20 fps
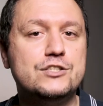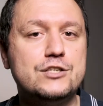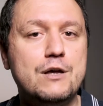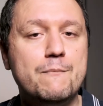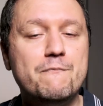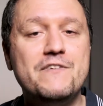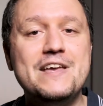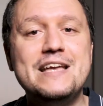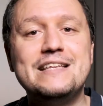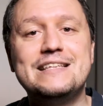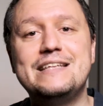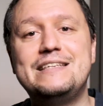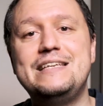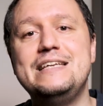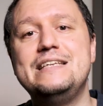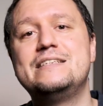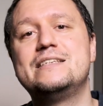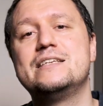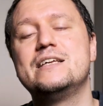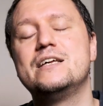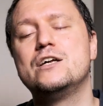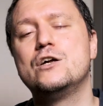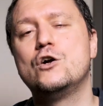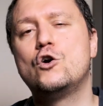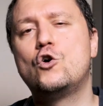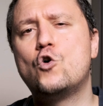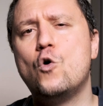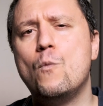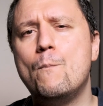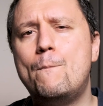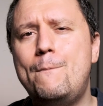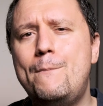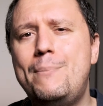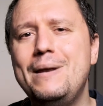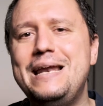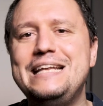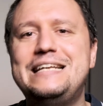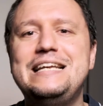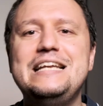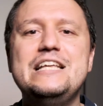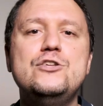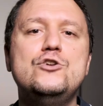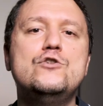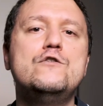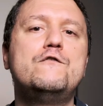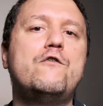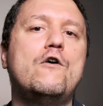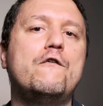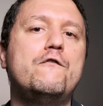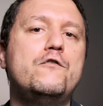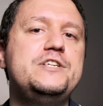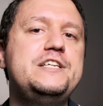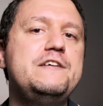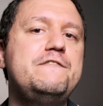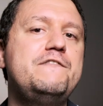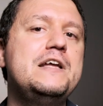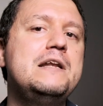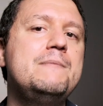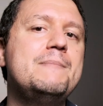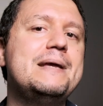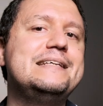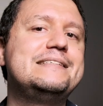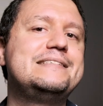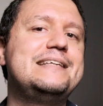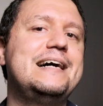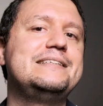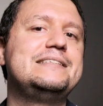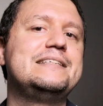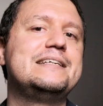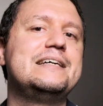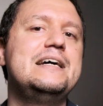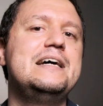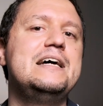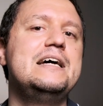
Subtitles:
Something that is completely new for Fujifilm is that